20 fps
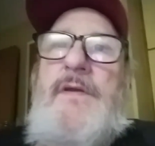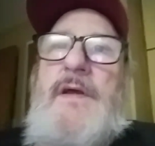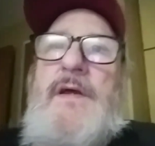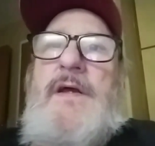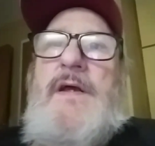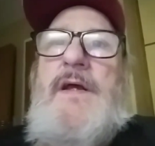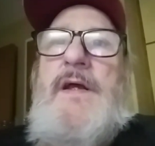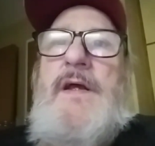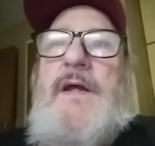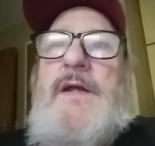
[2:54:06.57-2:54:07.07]

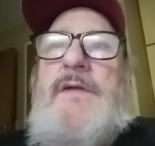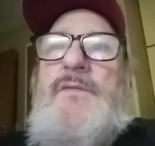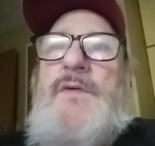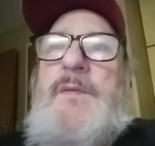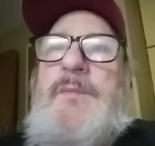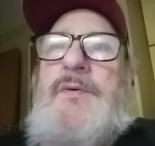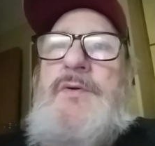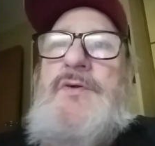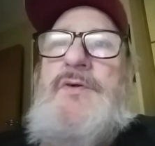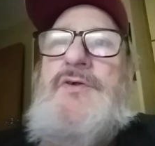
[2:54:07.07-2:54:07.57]
And we
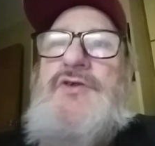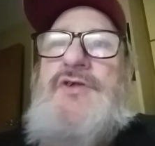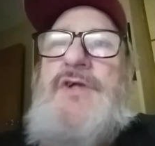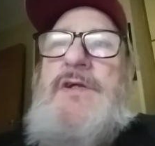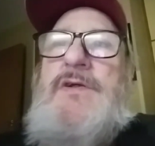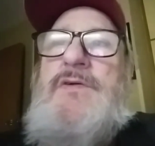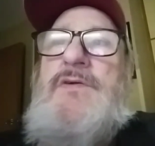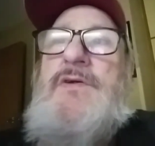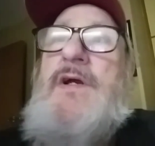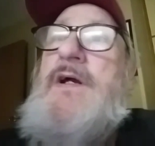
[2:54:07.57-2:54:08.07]

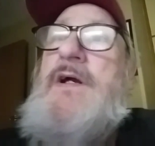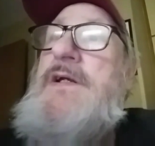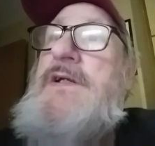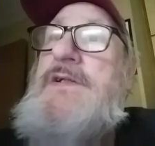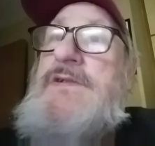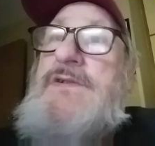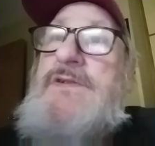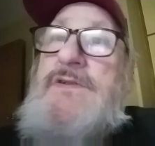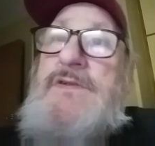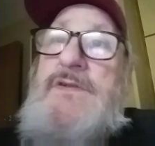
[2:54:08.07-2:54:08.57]
appreciate you
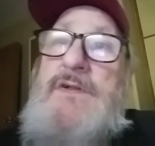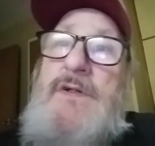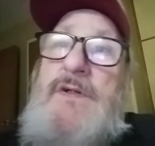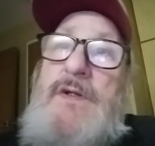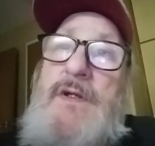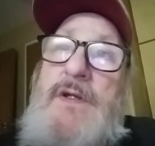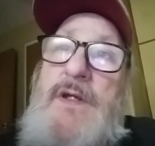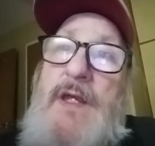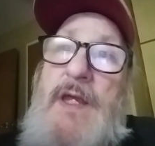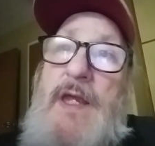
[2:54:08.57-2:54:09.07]
guys.
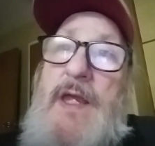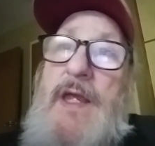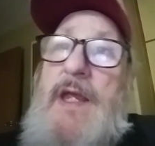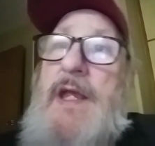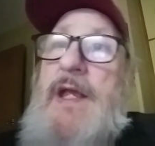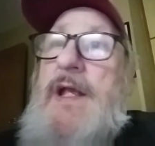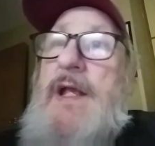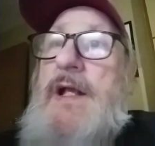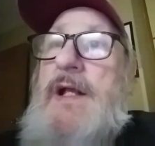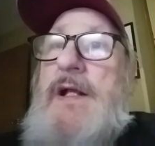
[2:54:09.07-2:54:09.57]

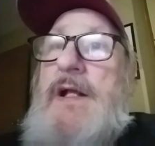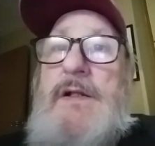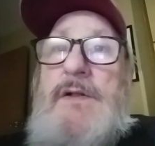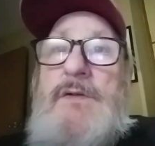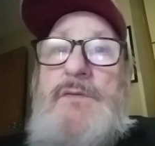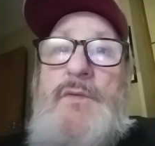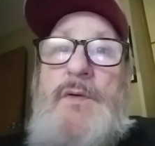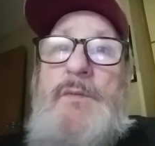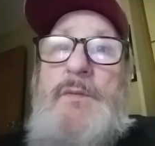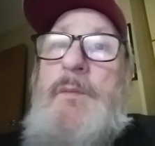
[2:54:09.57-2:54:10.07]

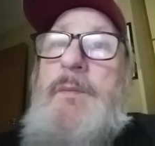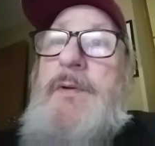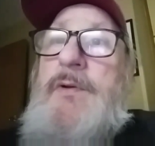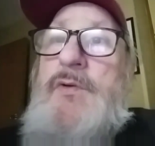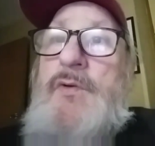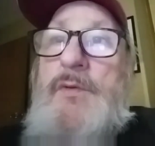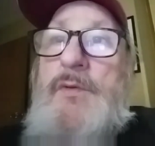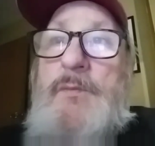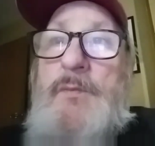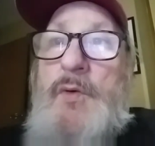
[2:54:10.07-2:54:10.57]
And we will be
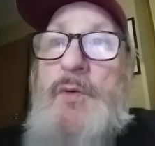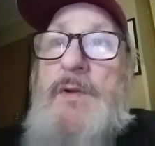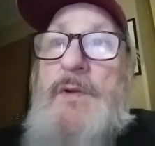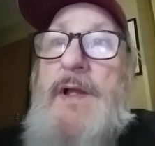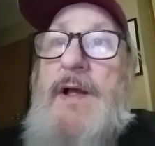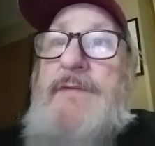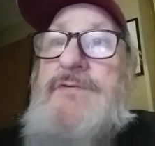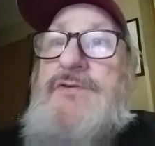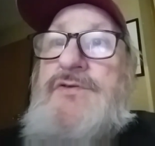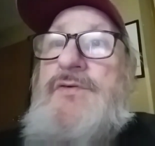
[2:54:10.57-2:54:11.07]
doing more
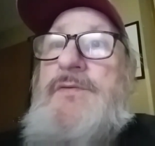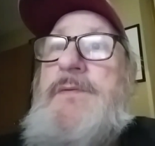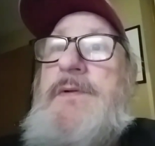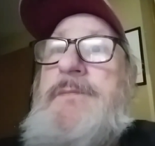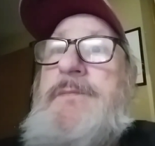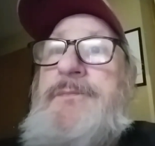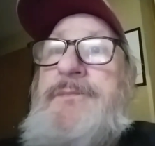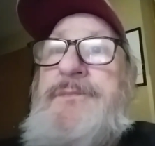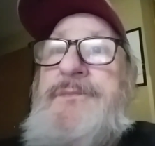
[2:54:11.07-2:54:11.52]
live streaming.